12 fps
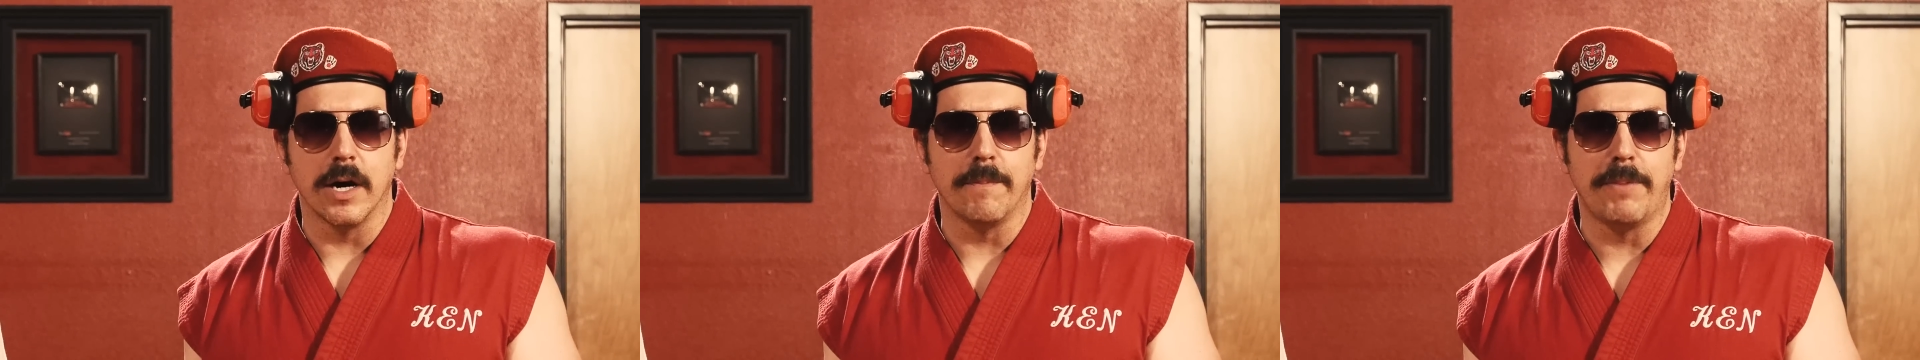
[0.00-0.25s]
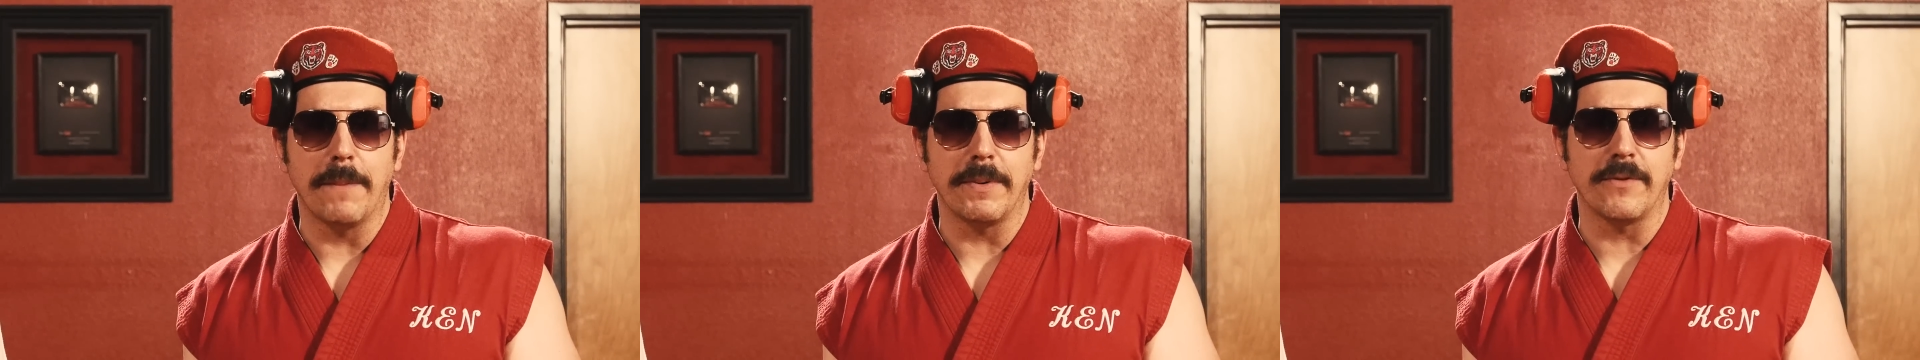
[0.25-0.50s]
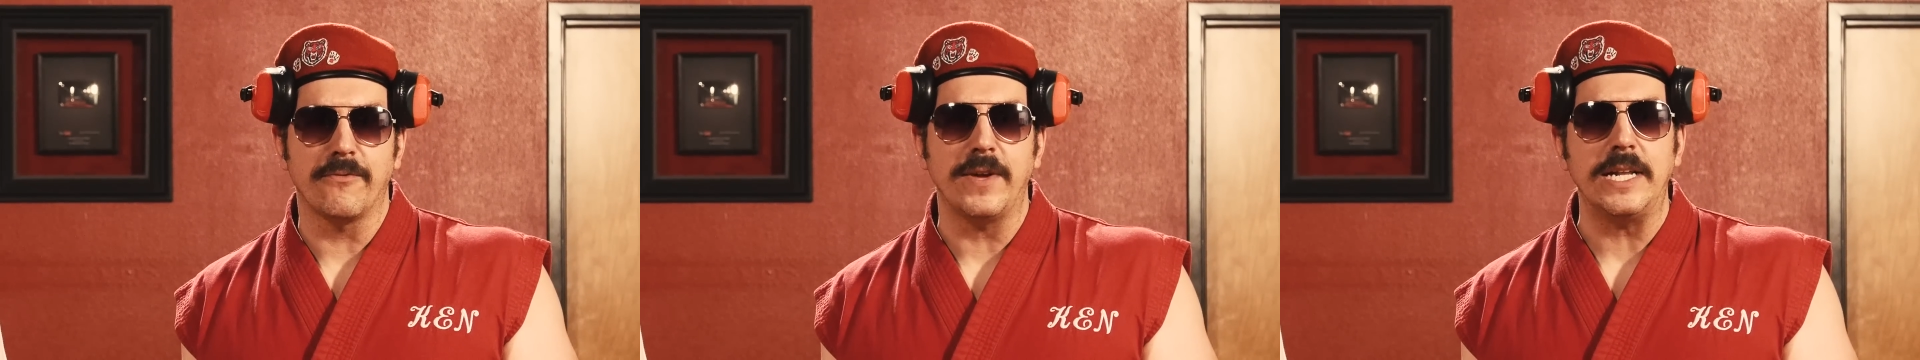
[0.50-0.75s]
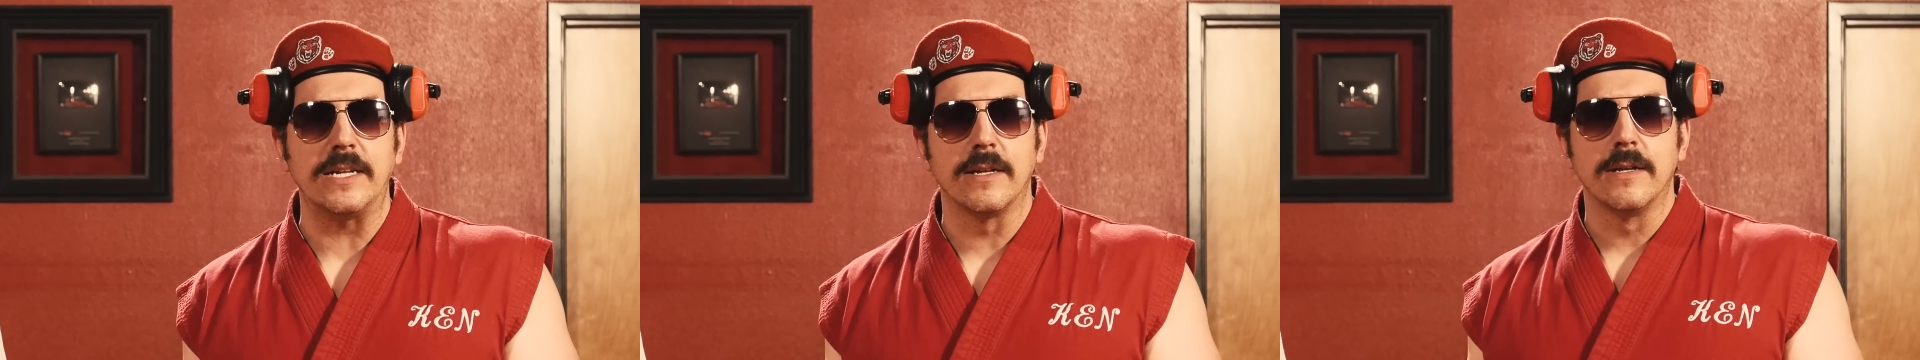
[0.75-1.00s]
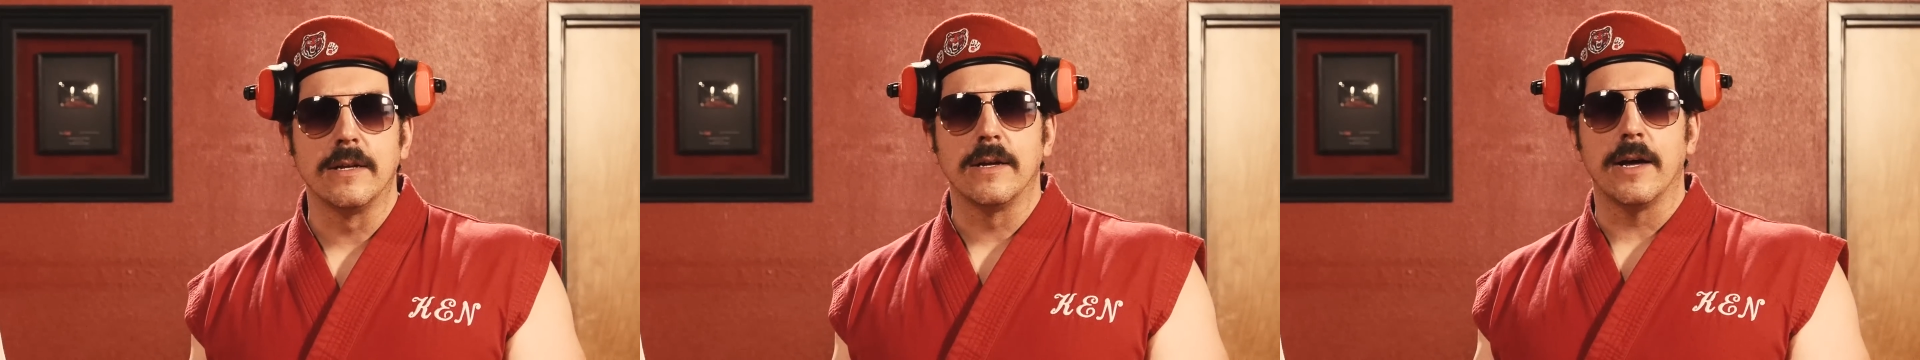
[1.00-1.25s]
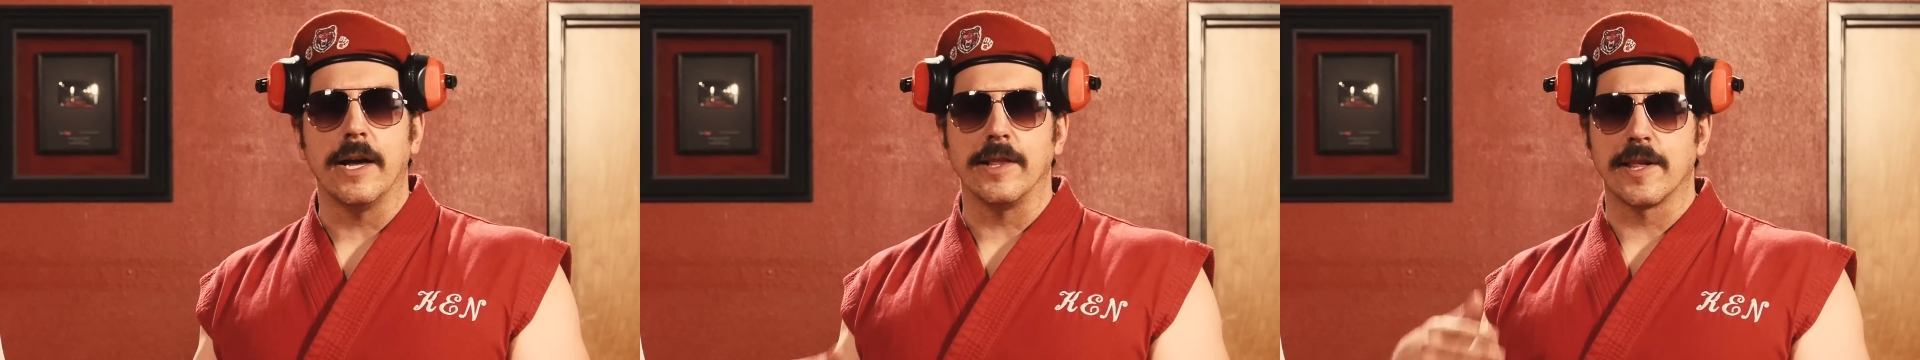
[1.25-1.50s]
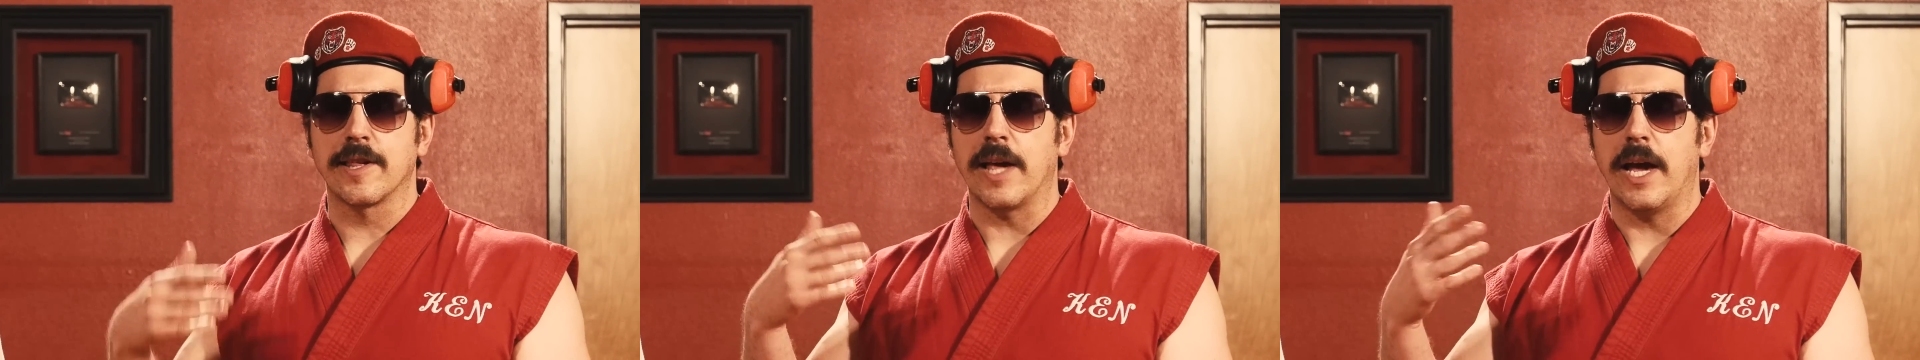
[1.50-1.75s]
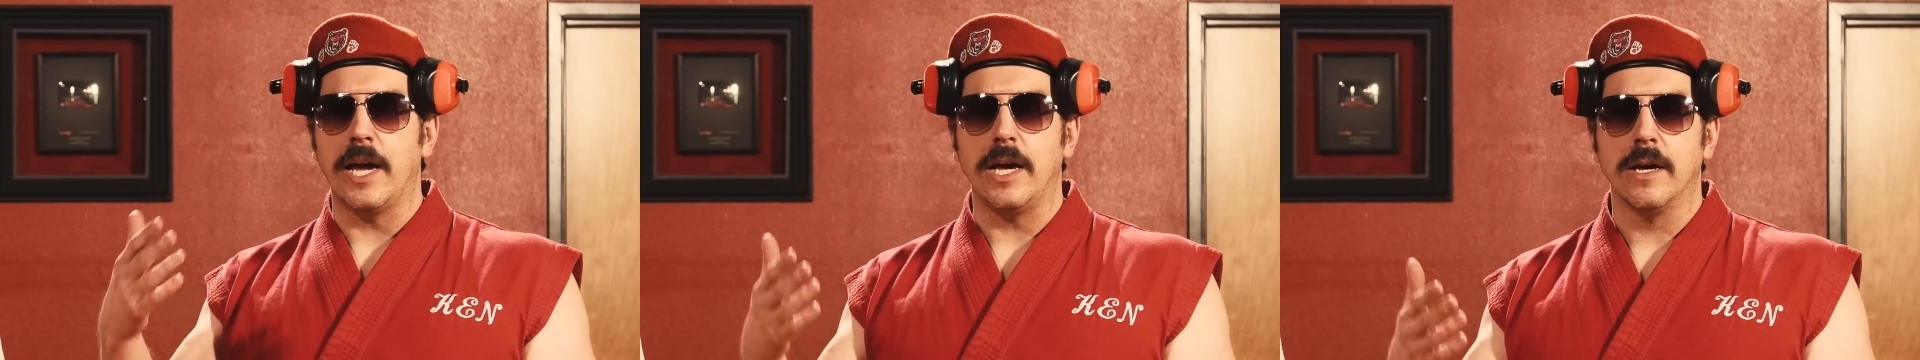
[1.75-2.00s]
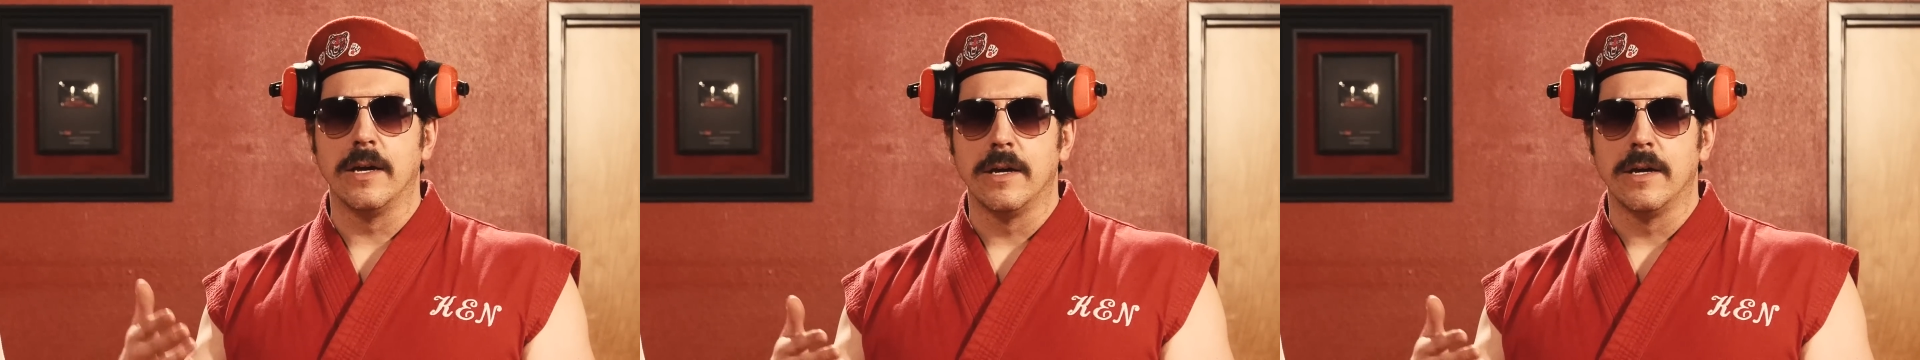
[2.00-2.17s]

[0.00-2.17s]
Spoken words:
puppet feet and say,